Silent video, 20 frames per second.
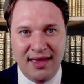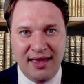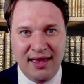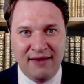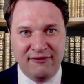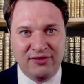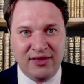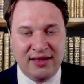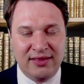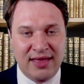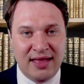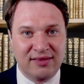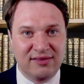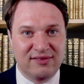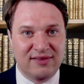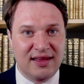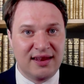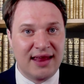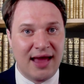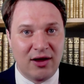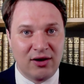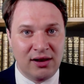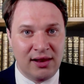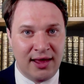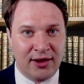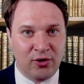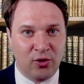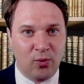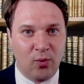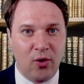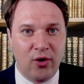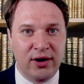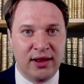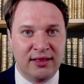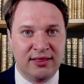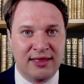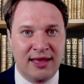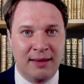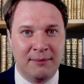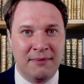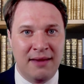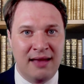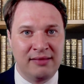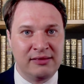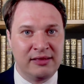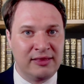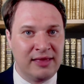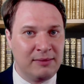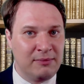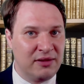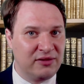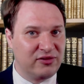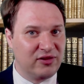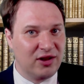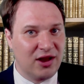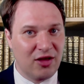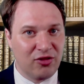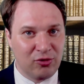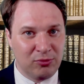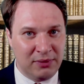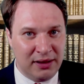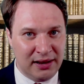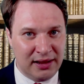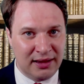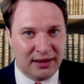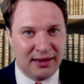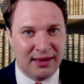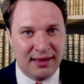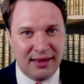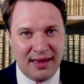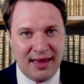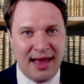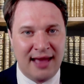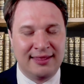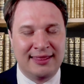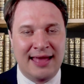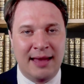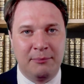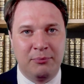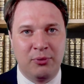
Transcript: If they then send out a letter warning them and then they miss another meeting, at that